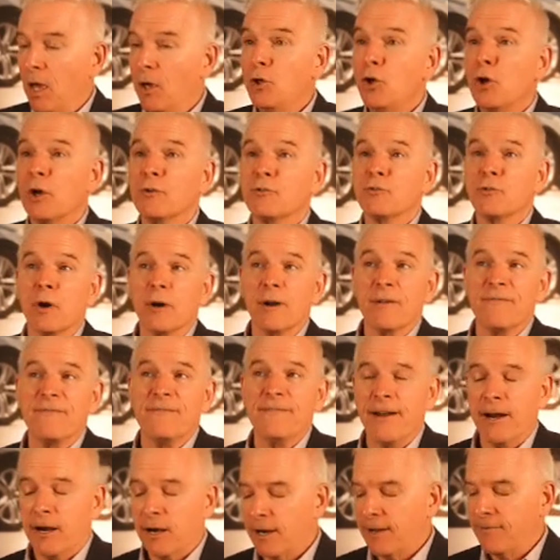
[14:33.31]
You can start a
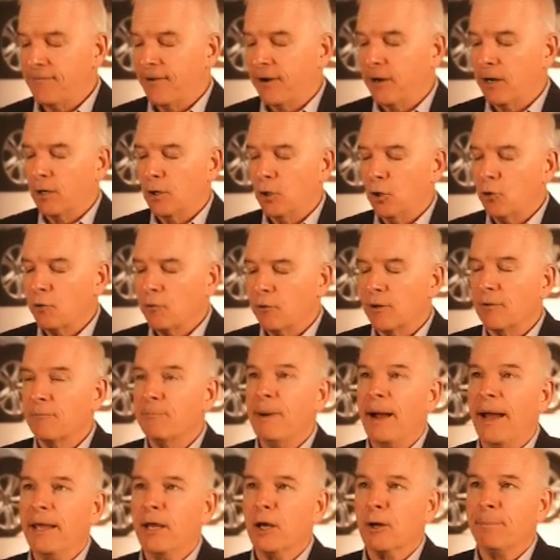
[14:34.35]
very, very lucrative
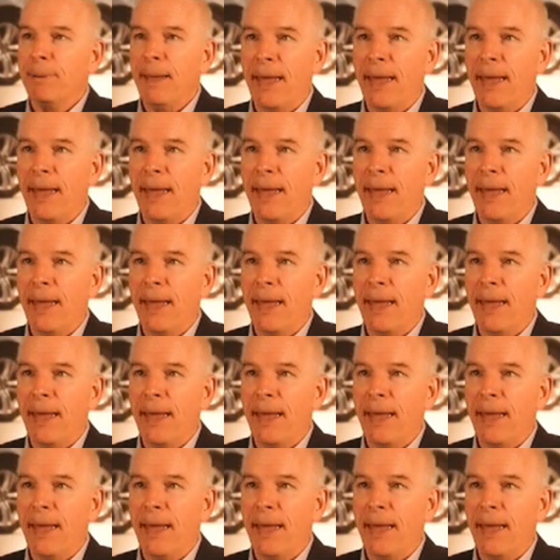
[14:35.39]
buy here,